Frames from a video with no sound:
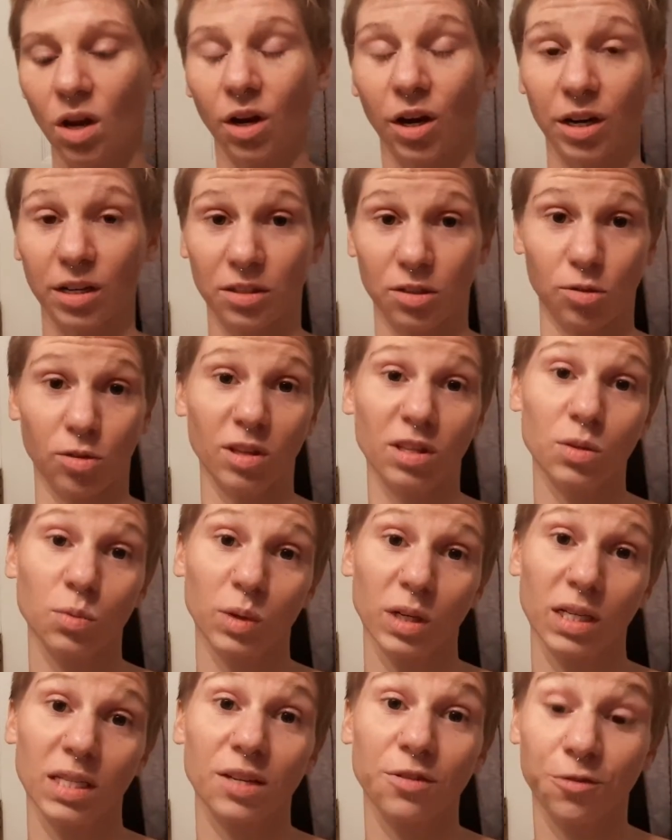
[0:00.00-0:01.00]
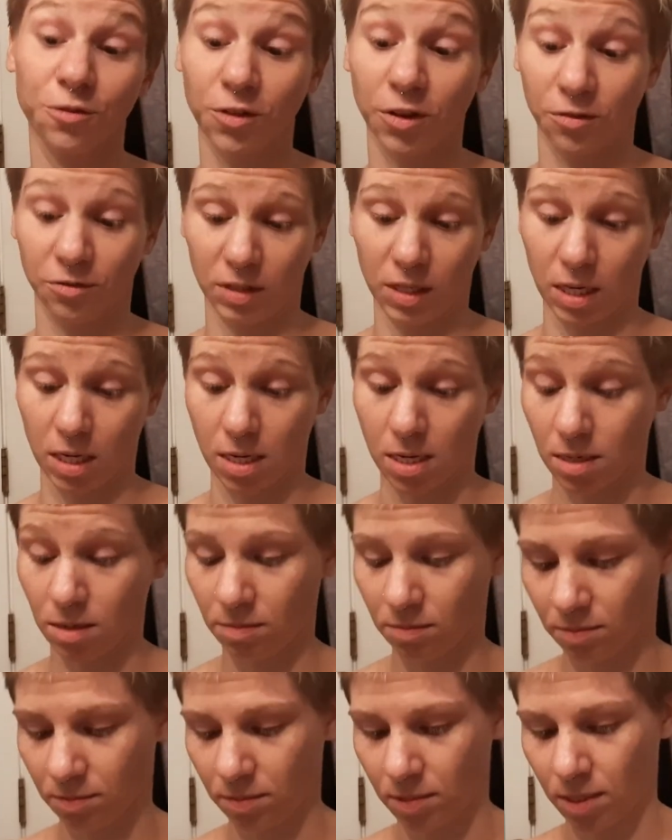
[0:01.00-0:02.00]
All right, so this one is a
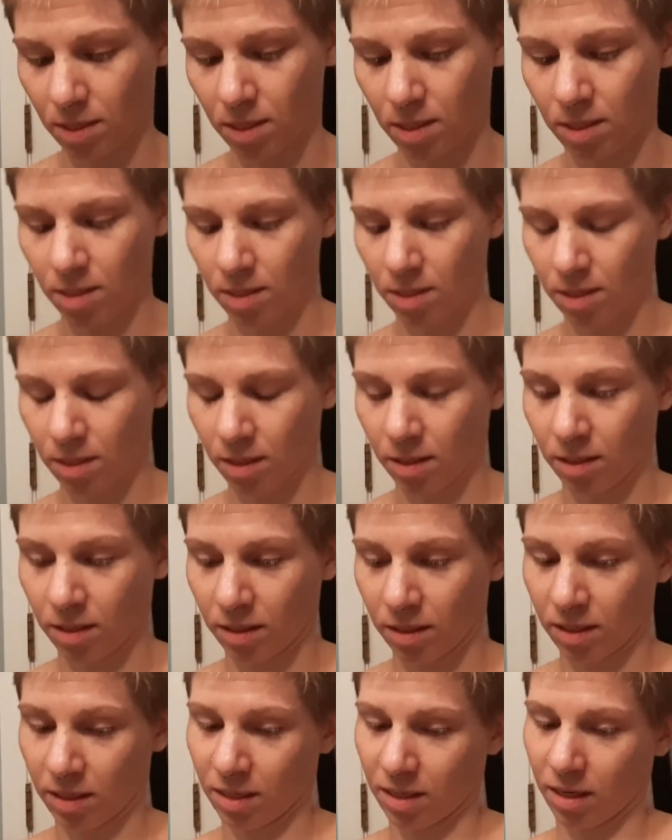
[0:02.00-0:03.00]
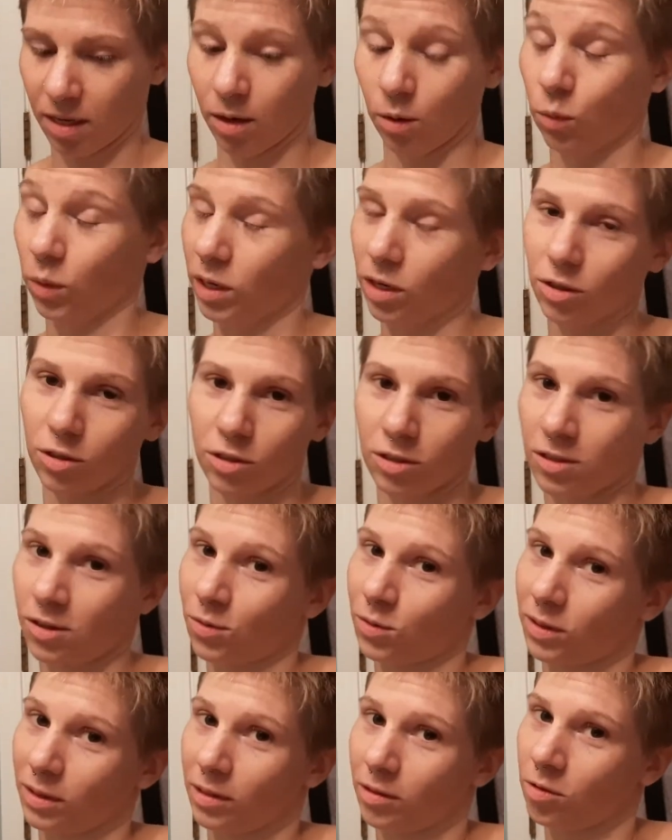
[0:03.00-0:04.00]
15. And we are just
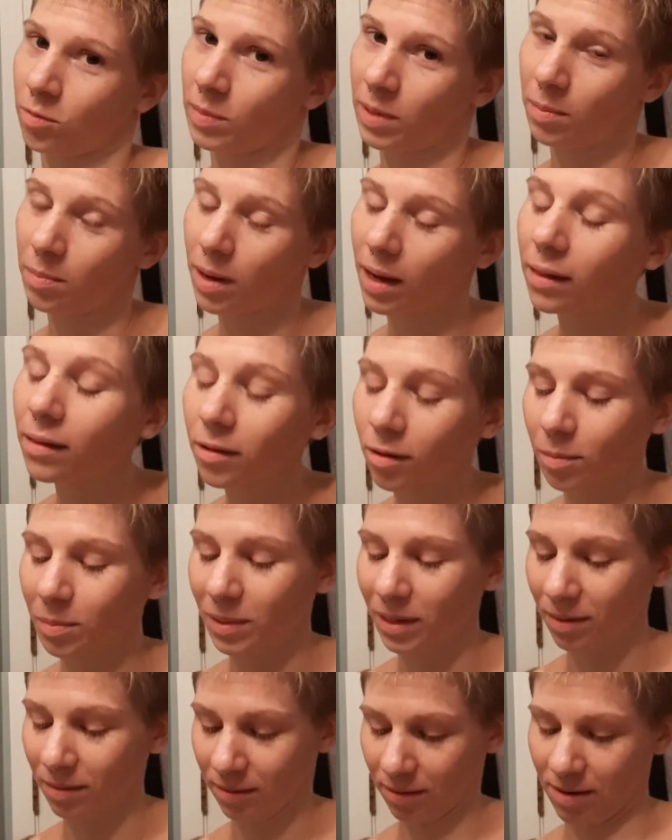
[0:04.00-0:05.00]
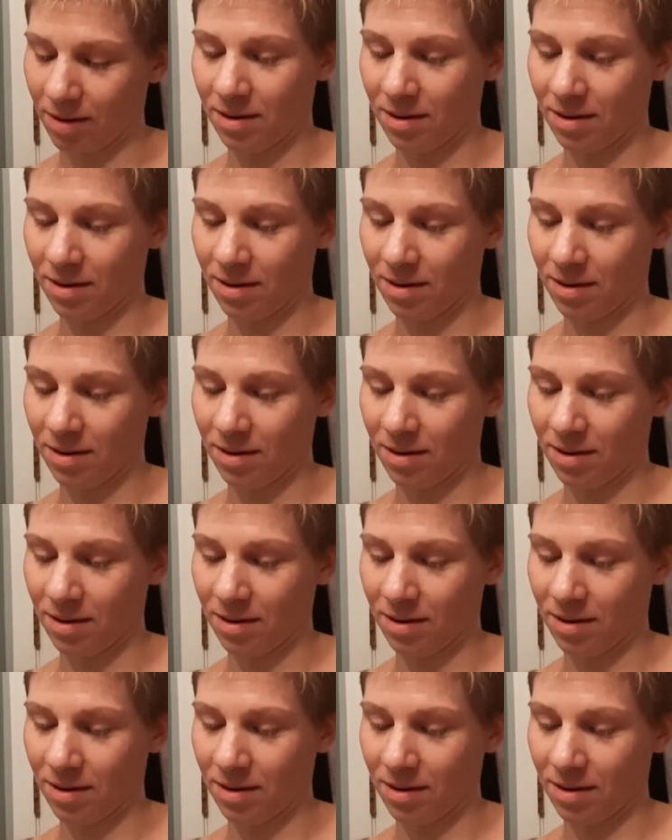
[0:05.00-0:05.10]
going little bit by little bit.